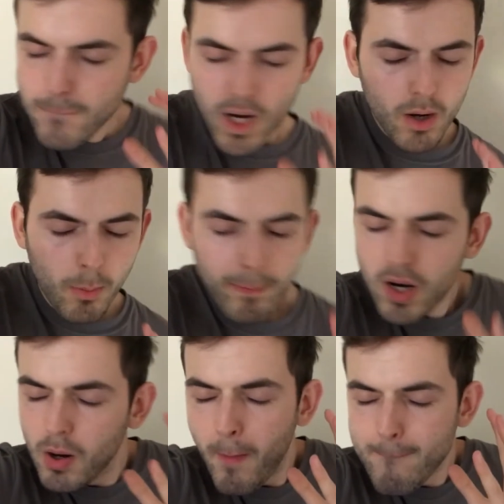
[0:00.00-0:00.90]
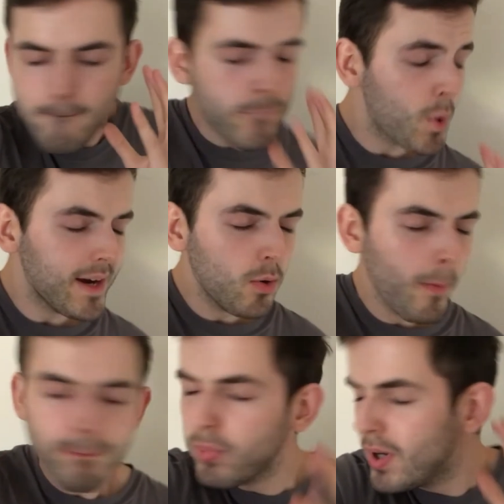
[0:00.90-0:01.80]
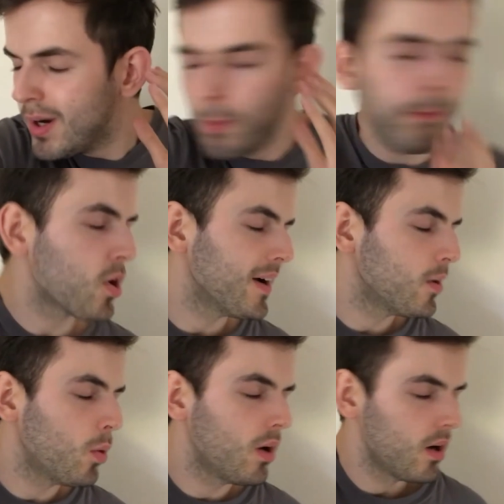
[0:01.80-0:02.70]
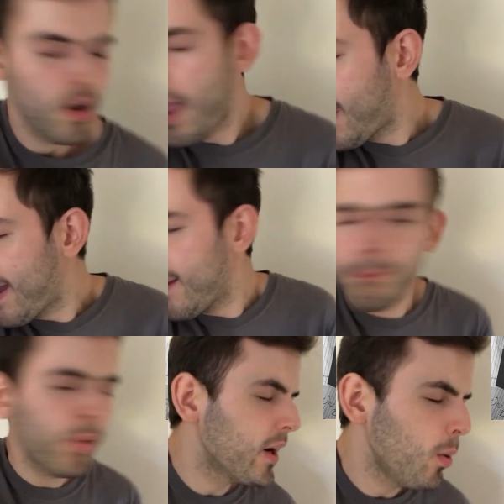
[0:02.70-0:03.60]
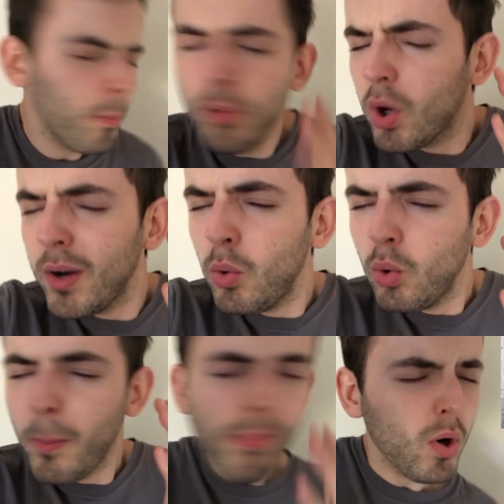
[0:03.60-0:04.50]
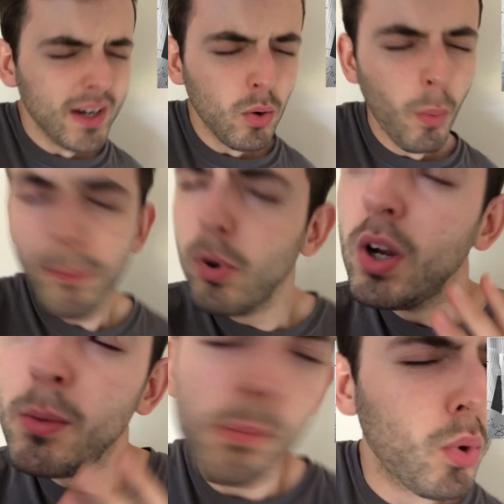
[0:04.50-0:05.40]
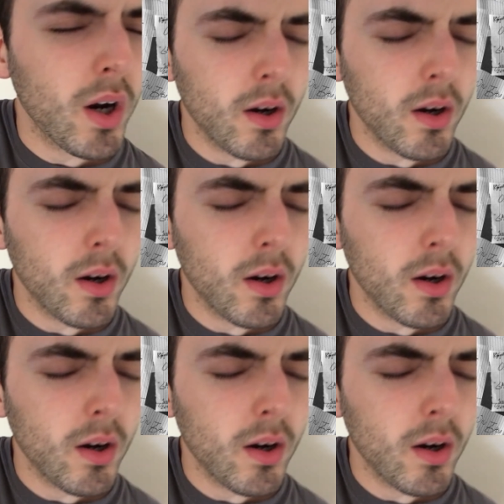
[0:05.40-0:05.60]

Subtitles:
bow, bow, bow, bow, bow, bow, bow, bow, bow.